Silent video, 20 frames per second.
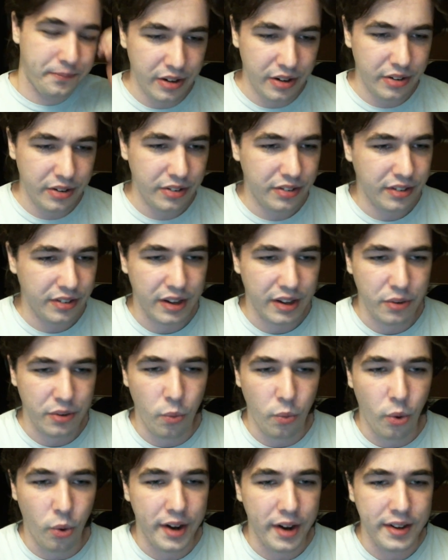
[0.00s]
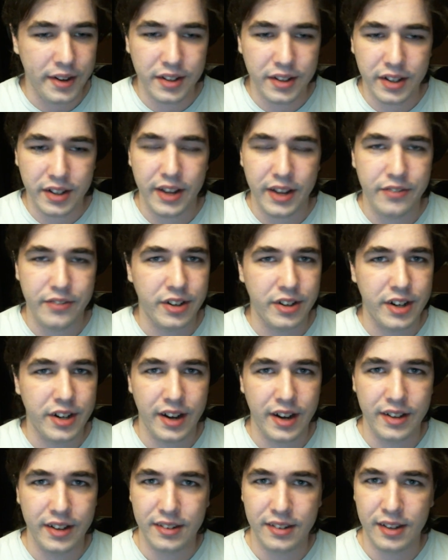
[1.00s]
There's like one clever
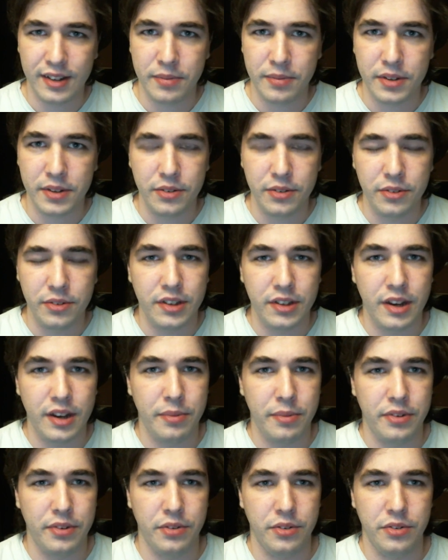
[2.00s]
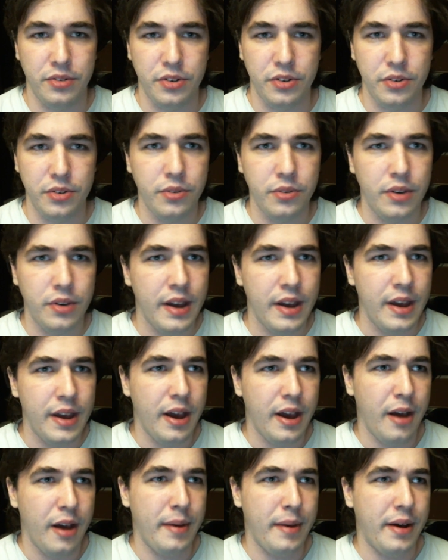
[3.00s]
concept used in episode two
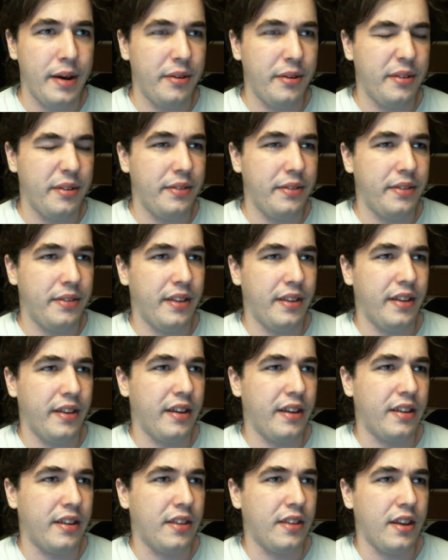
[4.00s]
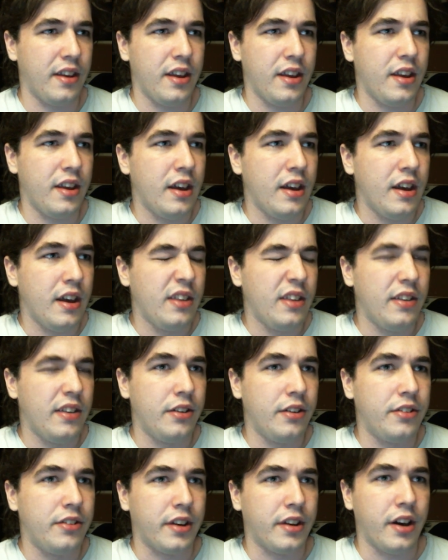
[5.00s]
about like they
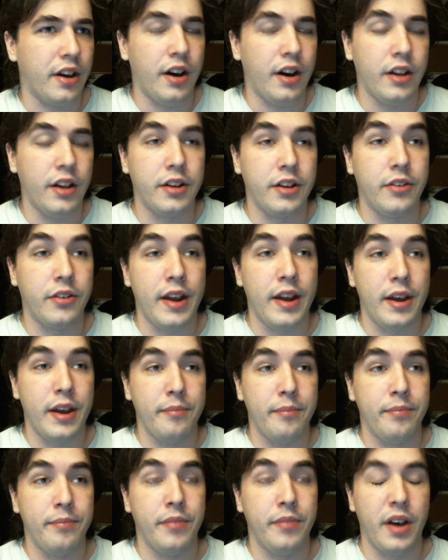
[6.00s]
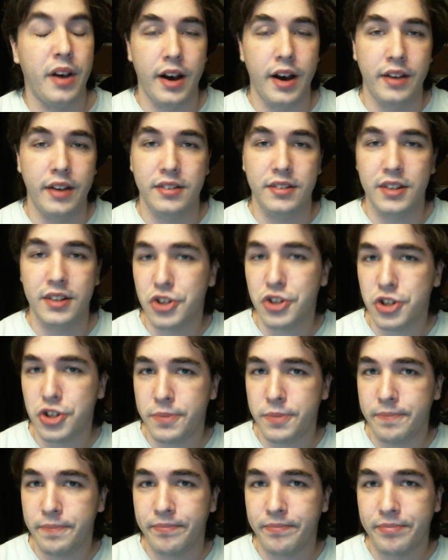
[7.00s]
there's like a hologram
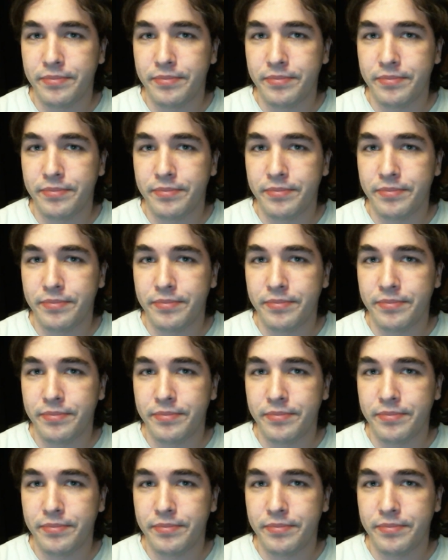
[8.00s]
hostage.